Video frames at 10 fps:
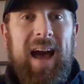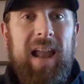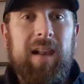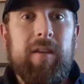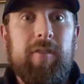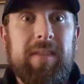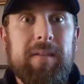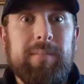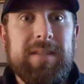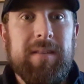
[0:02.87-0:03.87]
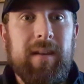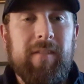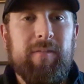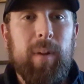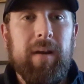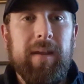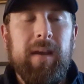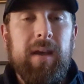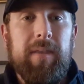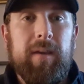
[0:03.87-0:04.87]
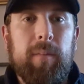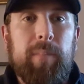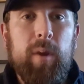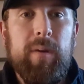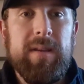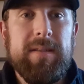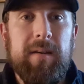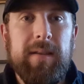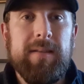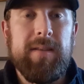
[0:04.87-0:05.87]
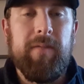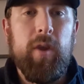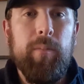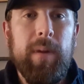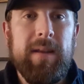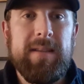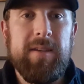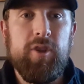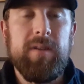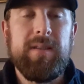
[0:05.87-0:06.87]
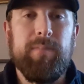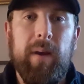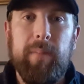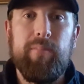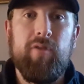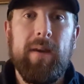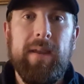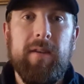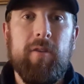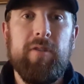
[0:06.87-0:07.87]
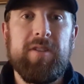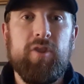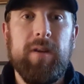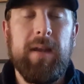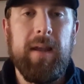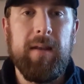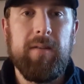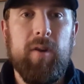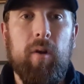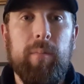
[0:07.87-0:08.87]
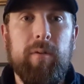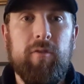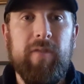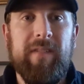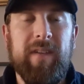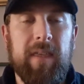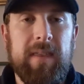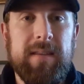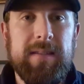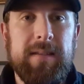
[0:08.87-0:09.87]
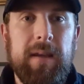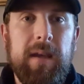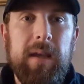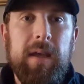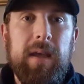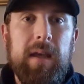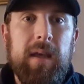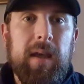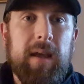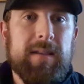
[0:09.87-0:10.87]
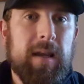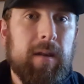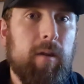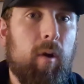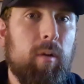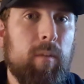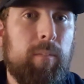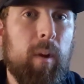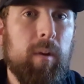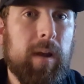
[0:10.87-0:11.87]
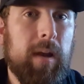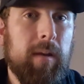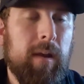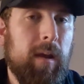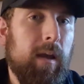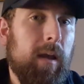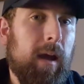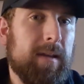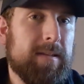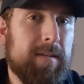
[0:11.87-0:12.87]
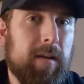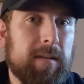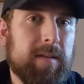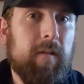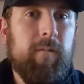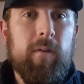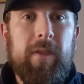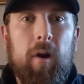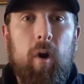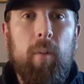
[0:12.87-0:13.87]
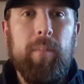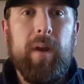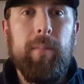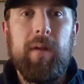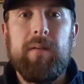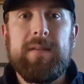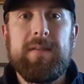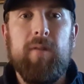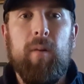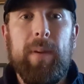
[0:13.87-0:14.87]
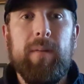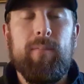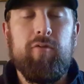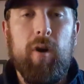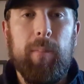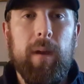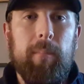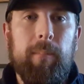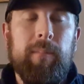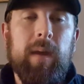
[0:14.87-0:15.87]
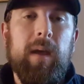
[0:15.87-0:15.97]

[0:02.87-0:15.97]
Algorithms to Live By, The Computer Science of Human Decisions by Brian Christian and Tom Griffiths. It's a long book. It starts off with the optimal stopping problem.